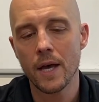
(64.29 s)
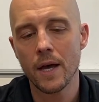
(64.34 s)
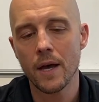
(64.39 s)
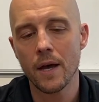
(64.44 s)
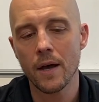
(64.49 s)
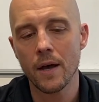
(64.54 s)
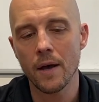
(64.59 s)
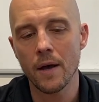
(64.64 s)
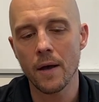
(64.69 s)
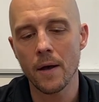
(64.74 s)

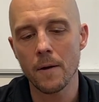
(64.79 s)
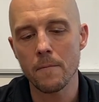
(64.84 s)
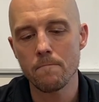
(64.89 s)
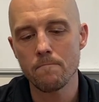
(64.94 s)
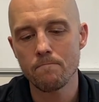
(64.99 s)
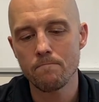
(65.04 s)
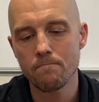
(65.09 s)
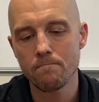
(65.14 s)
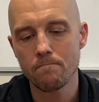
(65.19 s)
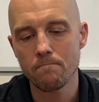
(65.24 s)
Uh,
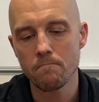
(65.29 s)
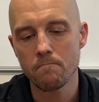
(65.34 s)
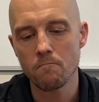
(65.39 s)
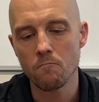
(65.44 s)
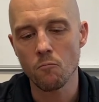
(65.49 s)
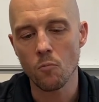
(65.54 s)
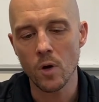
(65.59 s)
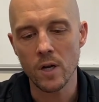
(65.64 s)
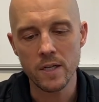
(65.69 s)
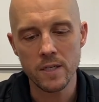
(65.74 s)

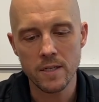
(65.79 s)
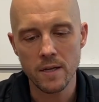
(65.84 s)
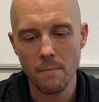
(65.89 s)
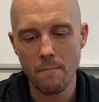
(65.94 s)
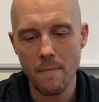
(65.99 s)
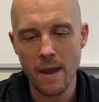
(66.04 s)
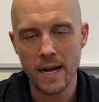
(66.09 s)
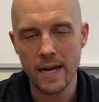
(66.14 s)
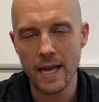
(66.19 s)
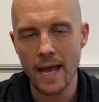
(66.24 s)
when some
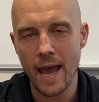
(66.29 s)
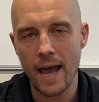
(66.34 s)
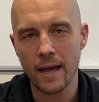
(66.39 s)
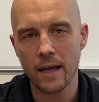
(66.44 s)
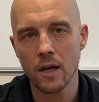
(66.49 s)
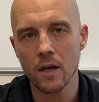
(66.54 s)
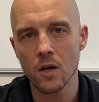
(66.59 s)
maniac